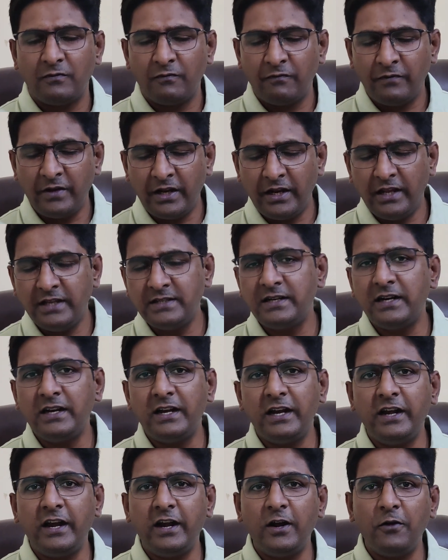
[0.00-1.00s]
we
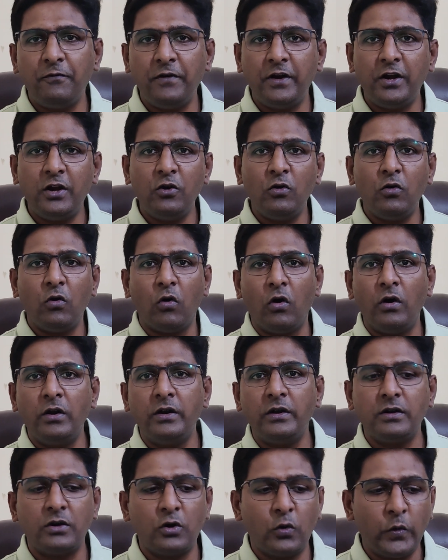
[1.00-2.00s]
recently did a video on
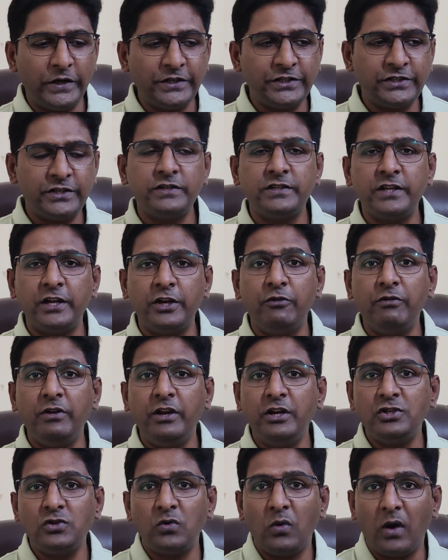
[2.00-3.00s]
questions that you
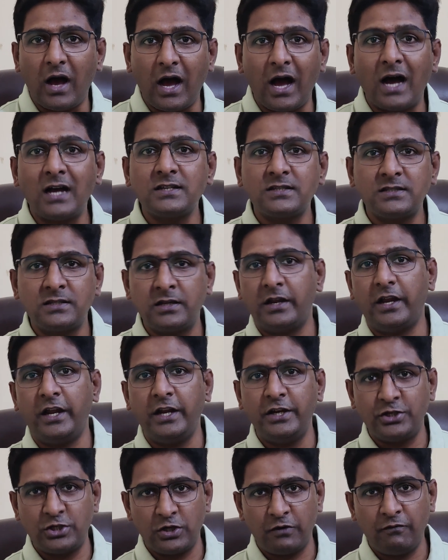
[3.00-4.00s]
need to ask the
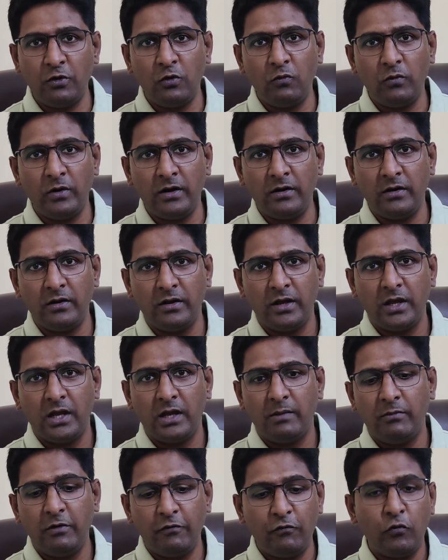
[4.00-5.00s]
interviewer
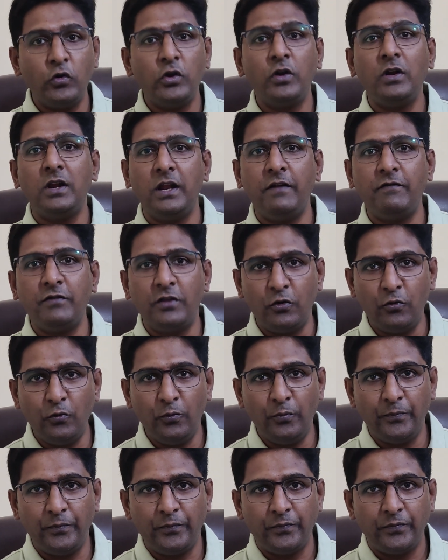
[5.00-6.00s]
before you leave the
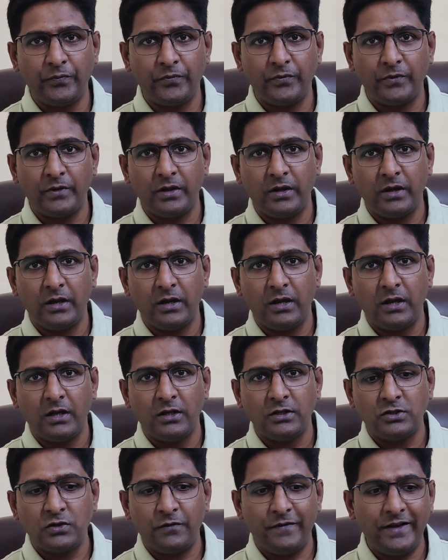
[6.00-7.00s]
room.
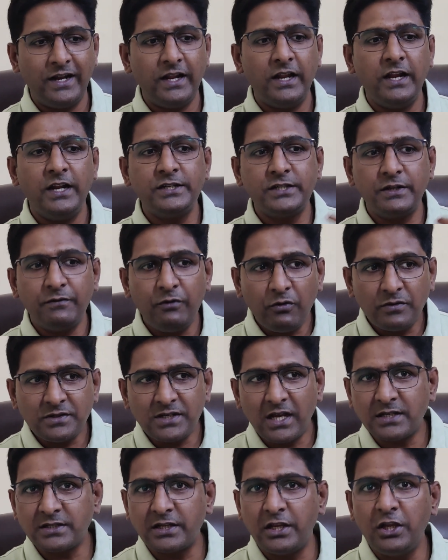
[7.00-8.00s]
So when an interviewer is
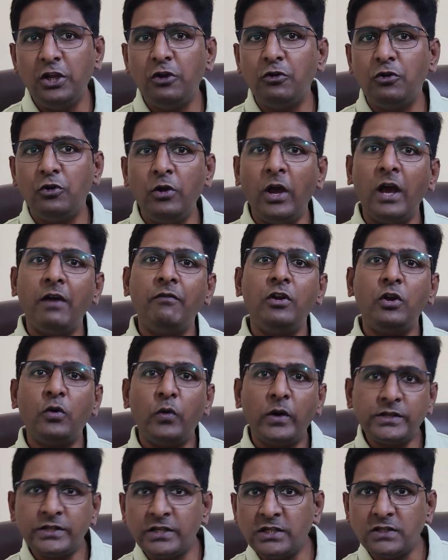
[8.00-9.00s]
asking you, do you have any
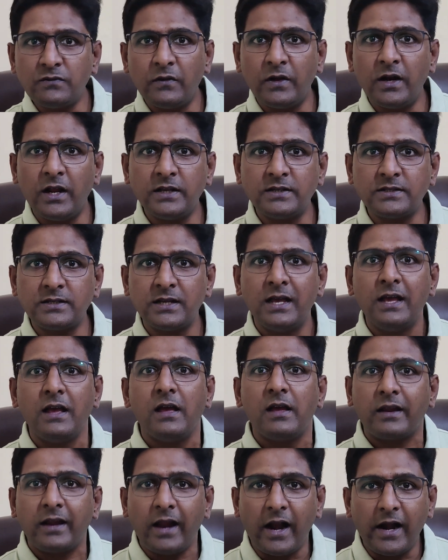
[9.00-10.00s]
questions for us?
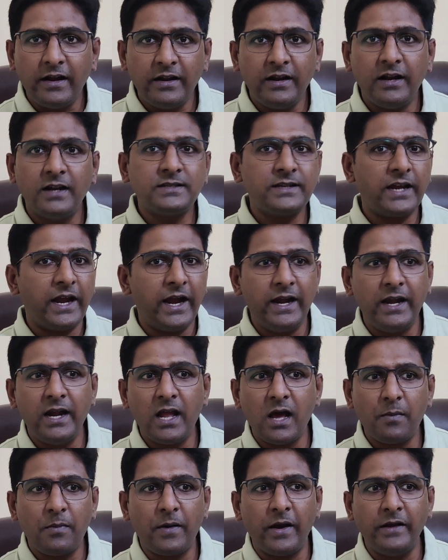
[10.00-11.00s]
Candidates end
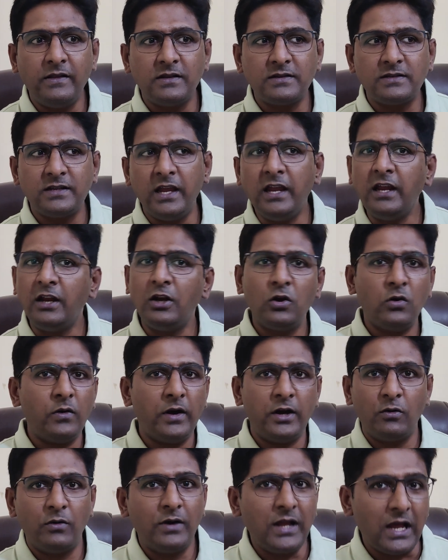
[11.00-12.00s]
up either saying, no,
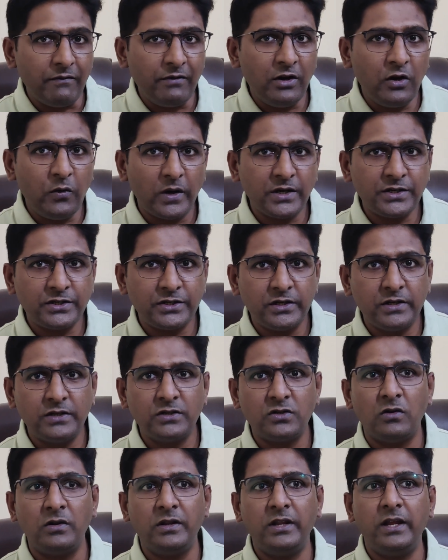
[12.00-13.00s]
I don't have any questions,
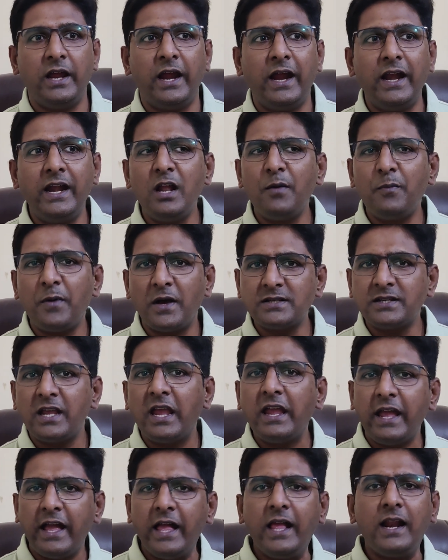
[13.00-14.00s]
or they end up
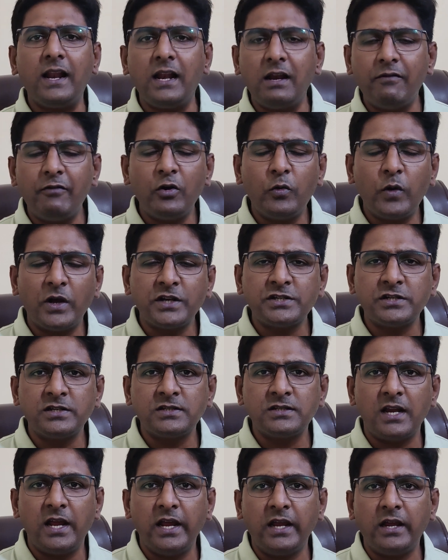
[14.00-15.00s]
asking irrelevant
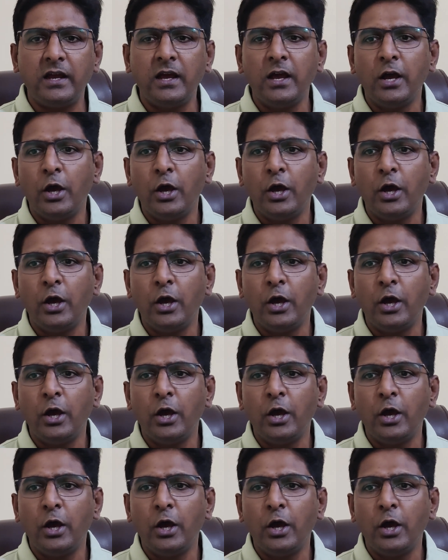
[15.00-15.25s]
questions like,